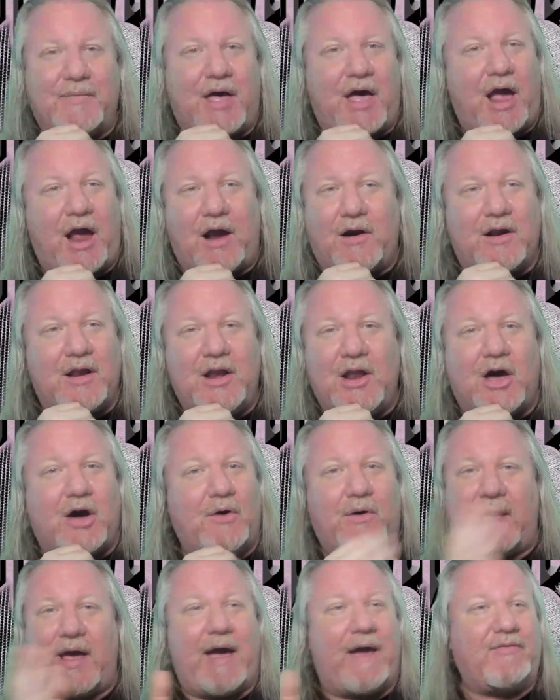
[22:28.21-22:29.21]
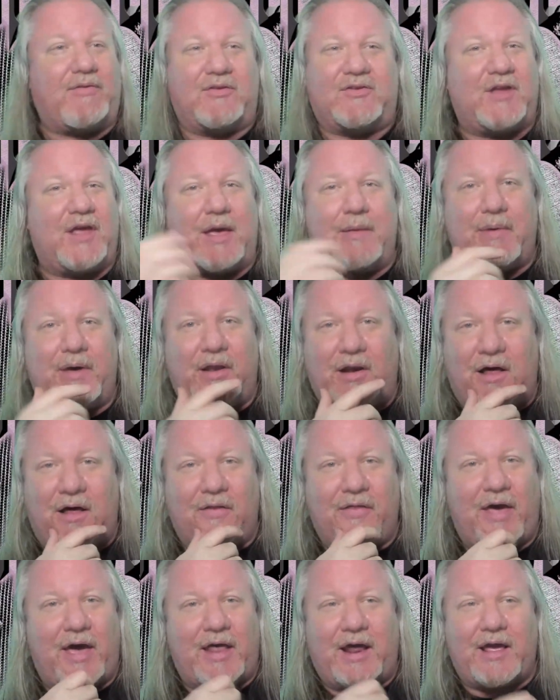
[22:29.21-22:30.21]
I already know what I had to say about
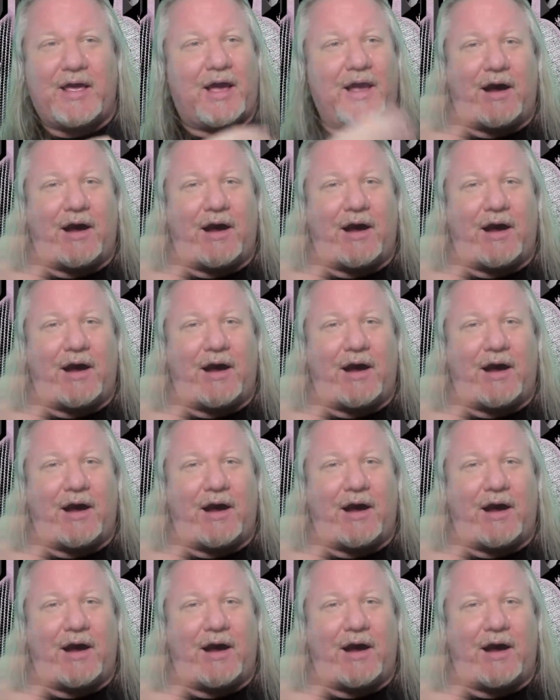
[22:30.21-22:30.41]
all that.